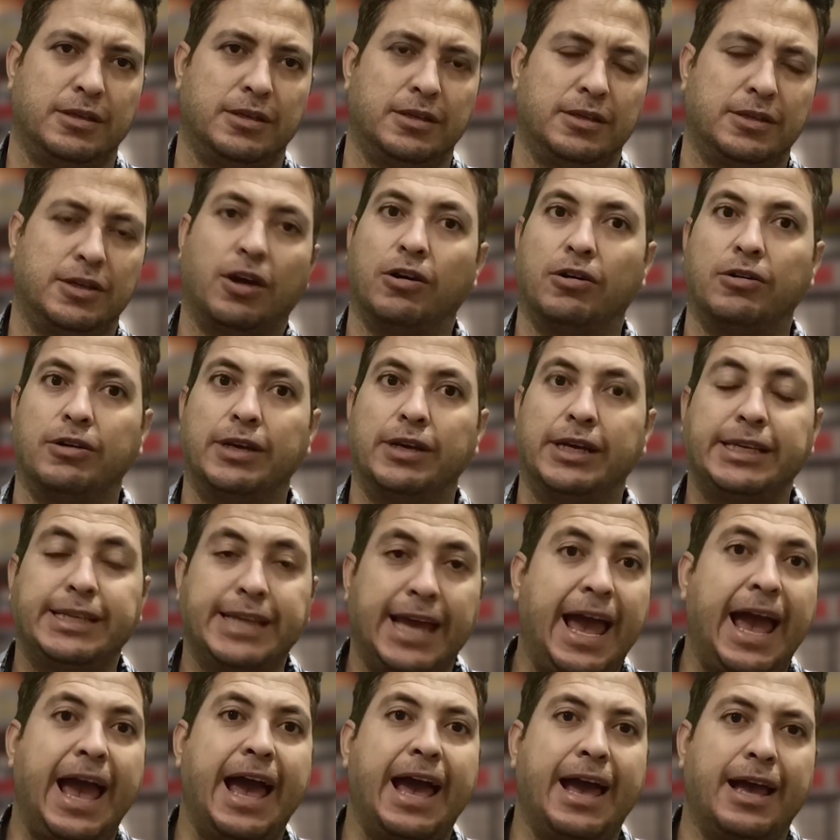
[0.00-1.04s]
So it
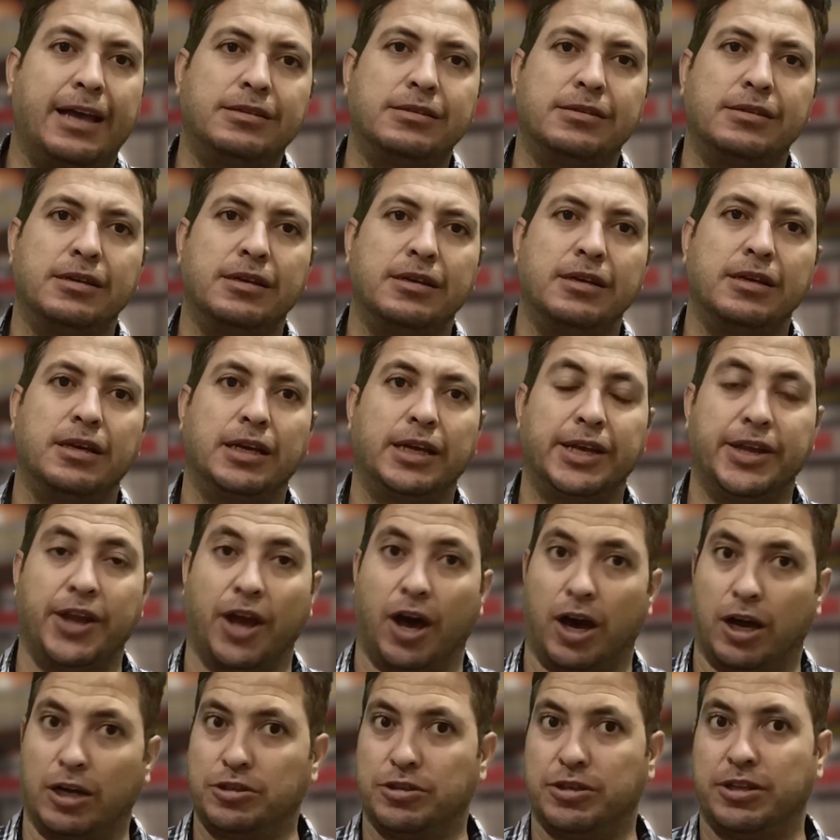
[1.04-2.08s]
has a
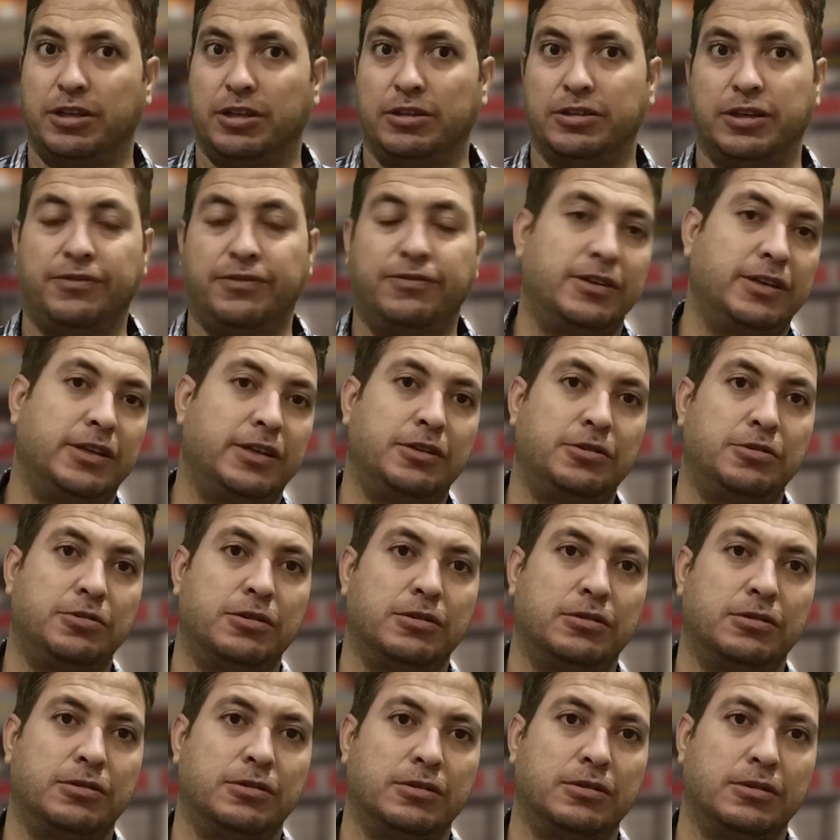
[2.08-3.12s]
notional
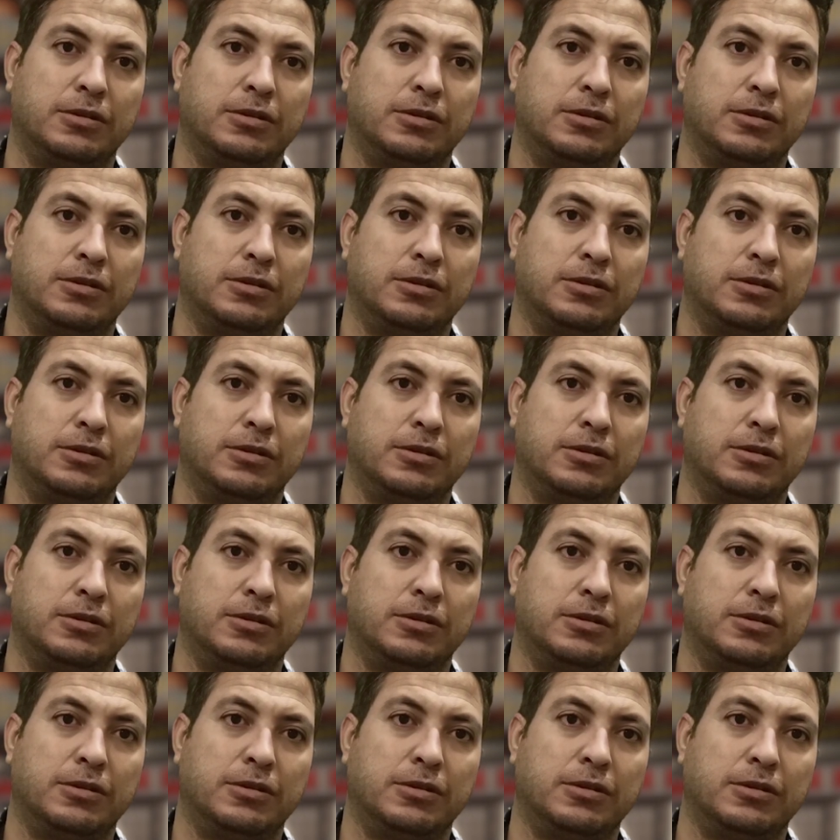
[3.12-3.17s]
definition,